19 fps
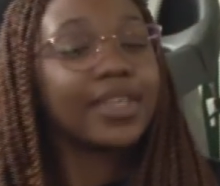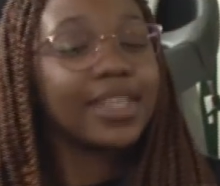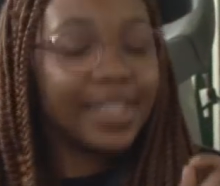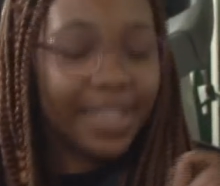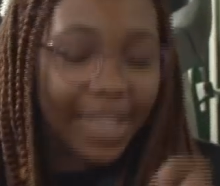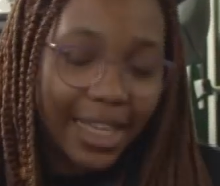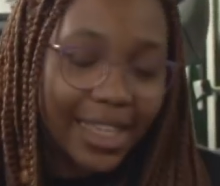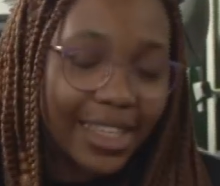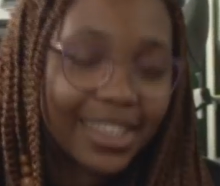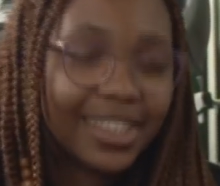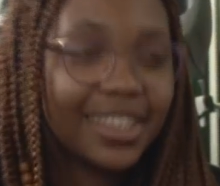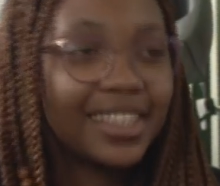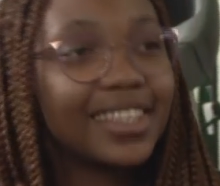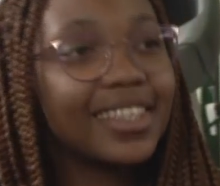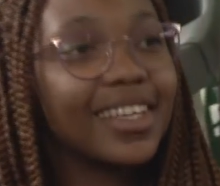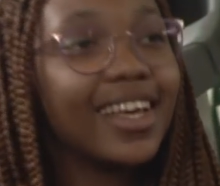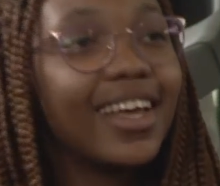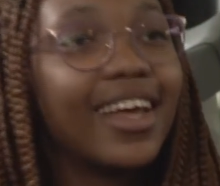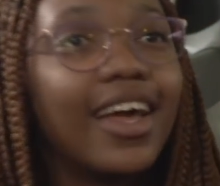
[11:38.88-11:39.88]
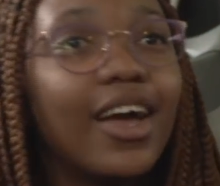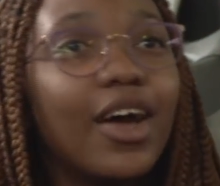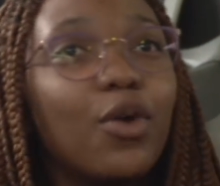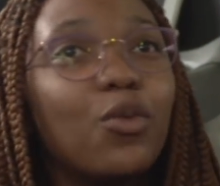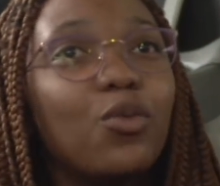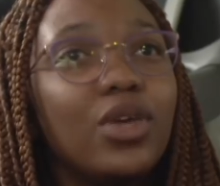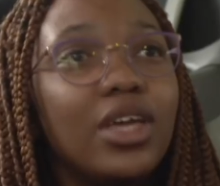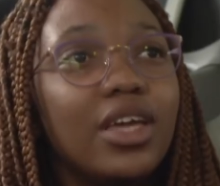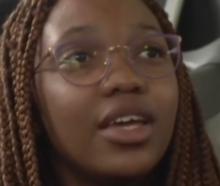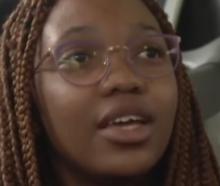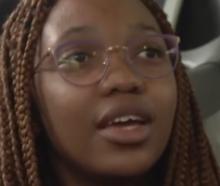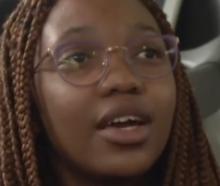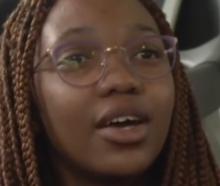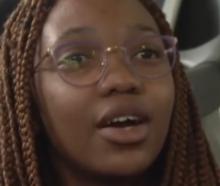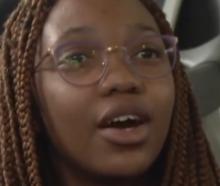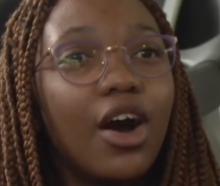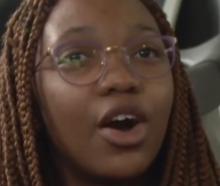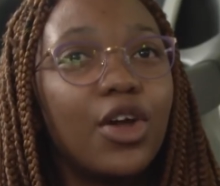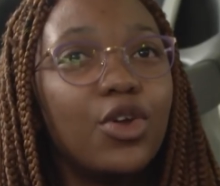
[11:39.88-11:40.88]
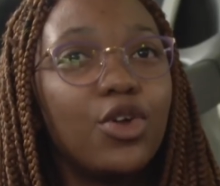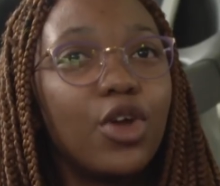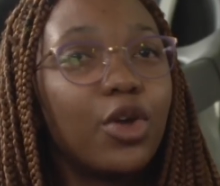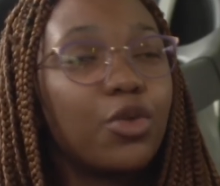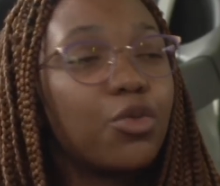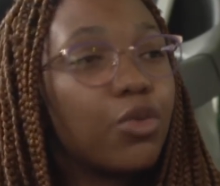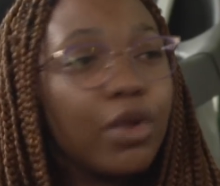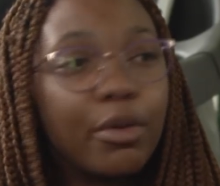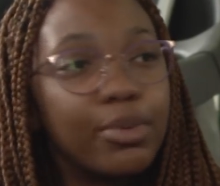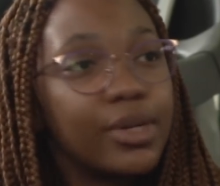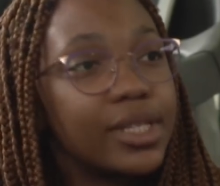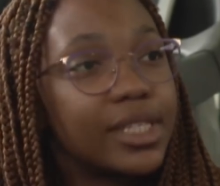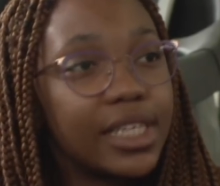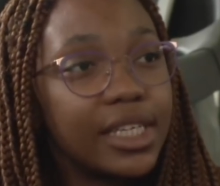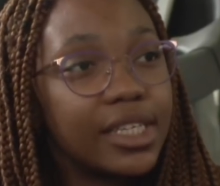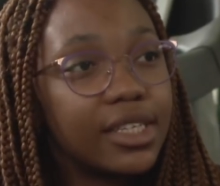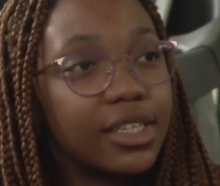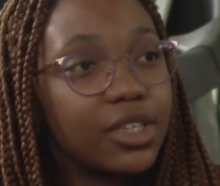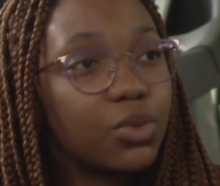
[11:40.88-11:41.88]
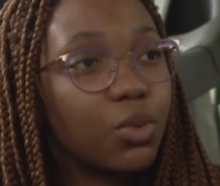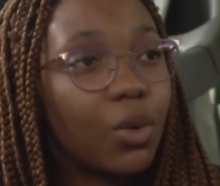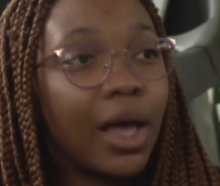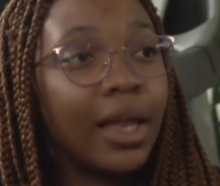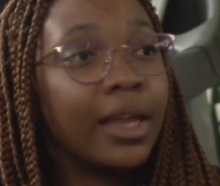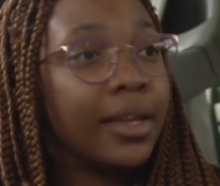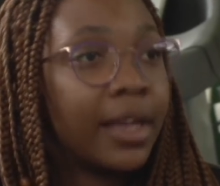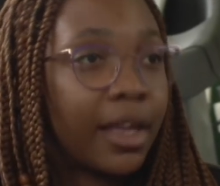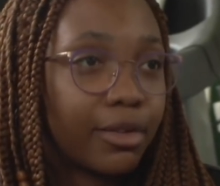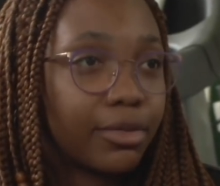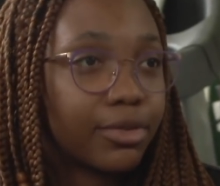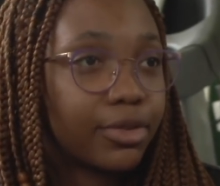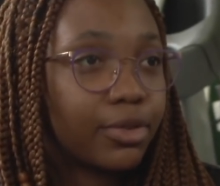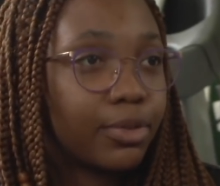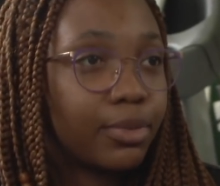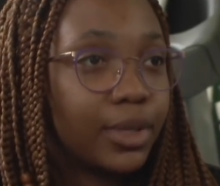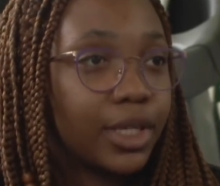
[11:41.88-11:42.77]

seconds, we are not represented well enough,